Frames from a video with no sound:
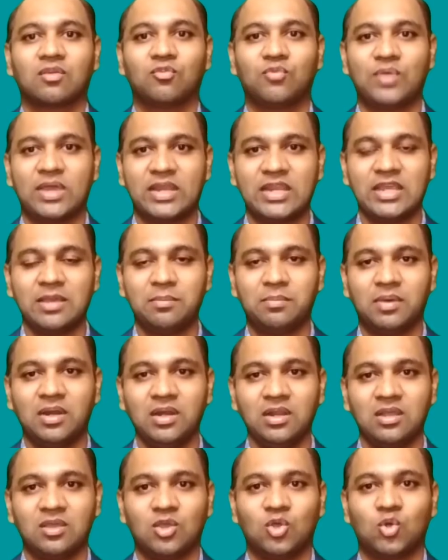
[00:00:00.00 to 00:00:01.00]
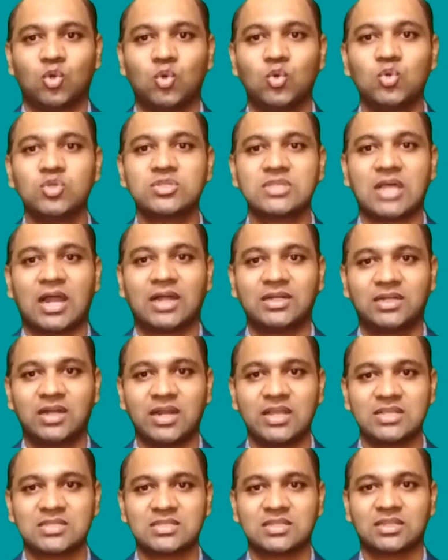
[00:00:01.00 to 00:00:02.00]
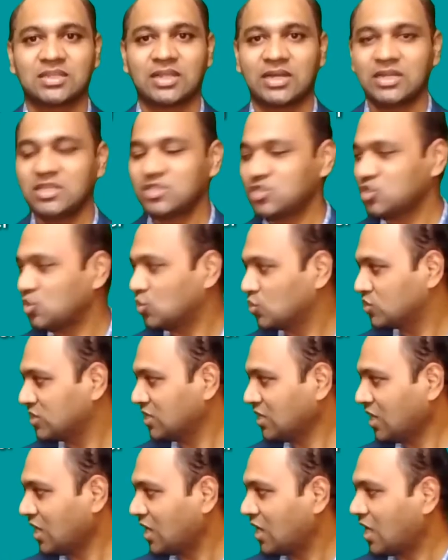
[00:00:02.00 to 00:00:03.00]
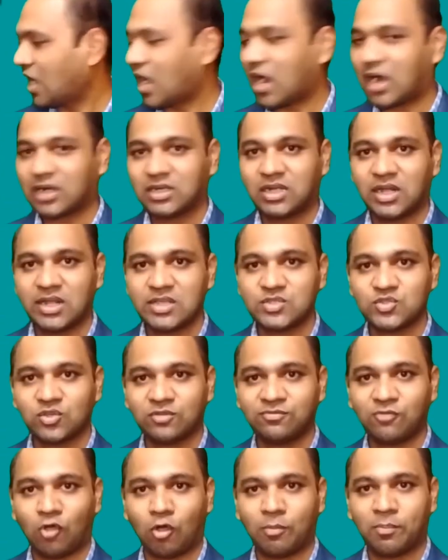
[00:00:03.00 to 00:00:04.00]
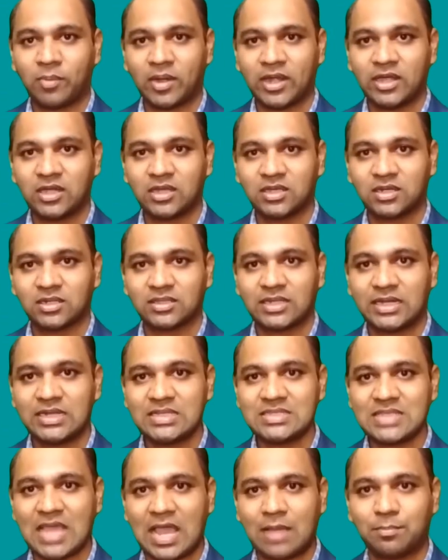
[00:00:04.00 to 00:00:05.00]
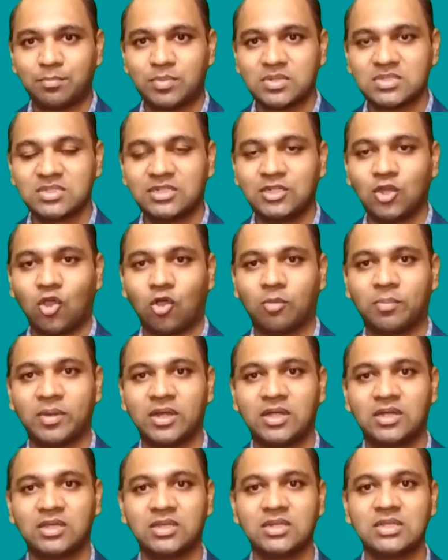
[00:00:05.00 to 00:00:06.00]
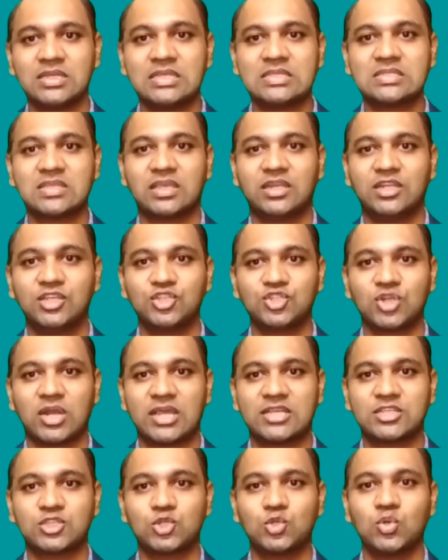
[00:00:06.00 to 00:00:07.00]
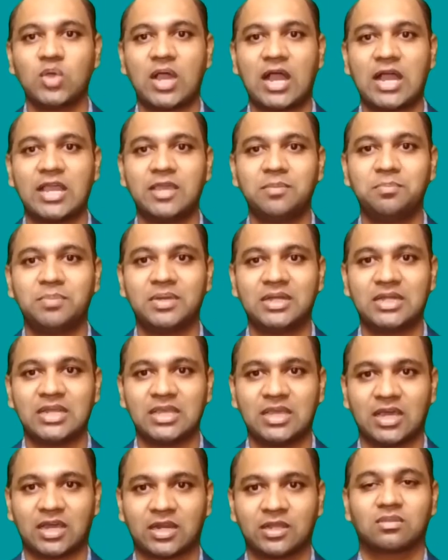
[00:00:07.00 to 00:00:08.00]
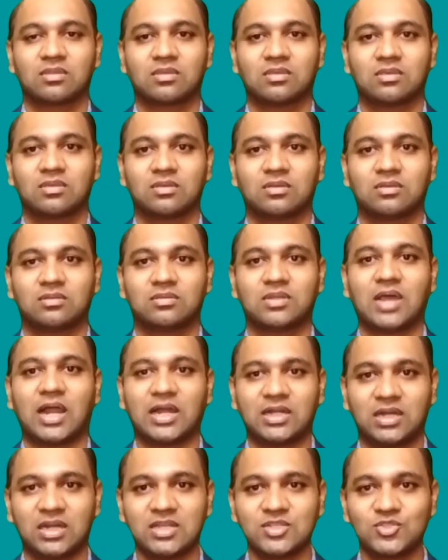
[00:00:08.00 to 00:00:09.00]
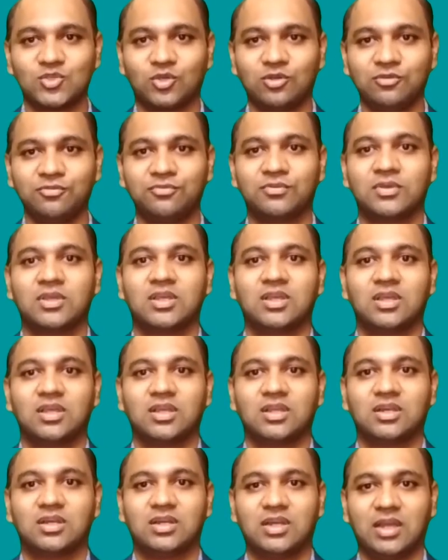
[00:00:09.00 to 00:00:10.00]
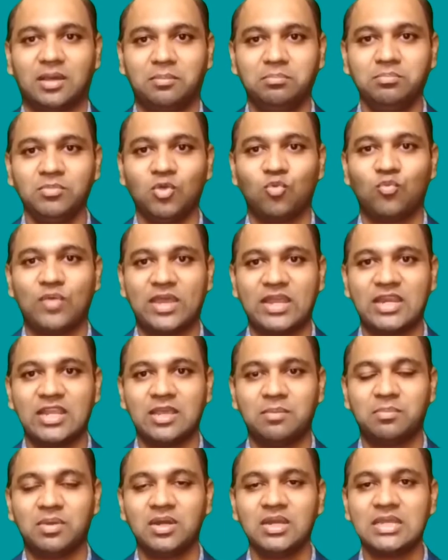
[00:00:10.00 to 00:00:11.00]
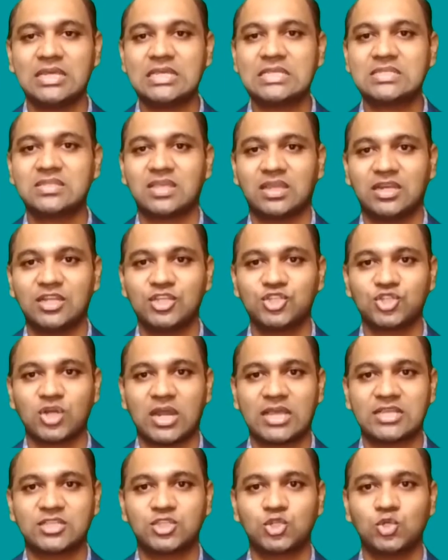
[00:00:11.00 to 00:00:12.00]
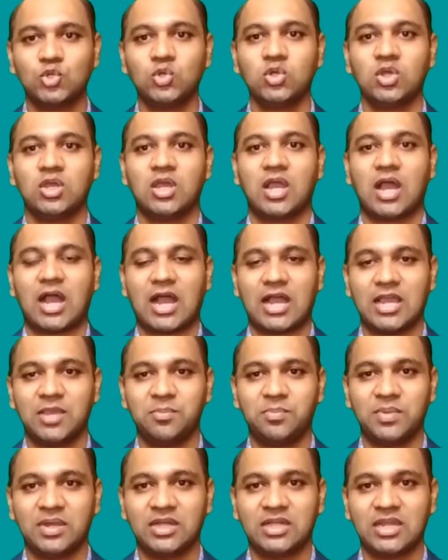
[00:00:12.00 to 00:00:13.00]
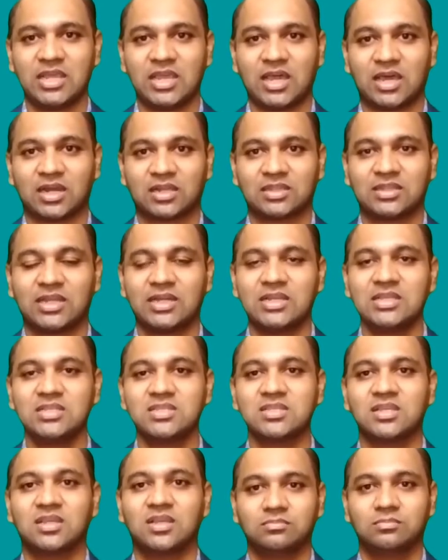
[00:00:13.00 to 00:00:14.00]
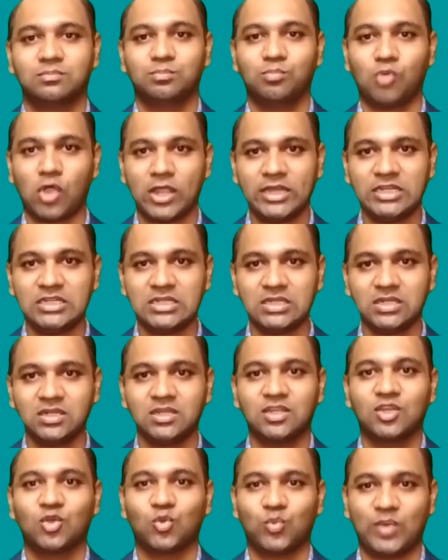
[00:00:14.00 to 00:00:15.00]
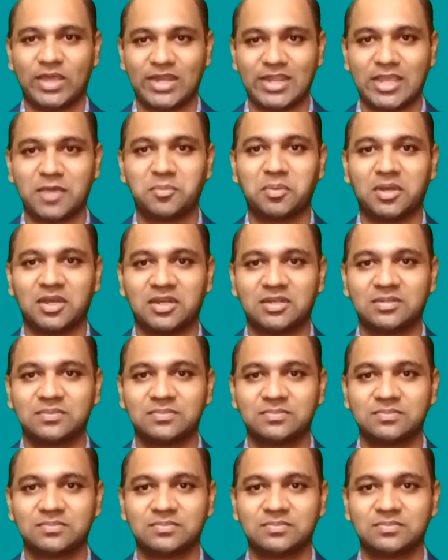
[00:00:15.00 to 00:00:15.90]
variable whose address that is using address of operator that is ampersand operator is initialized to IPTR. The address of num variable is initialized to IPTR that is pointer variable.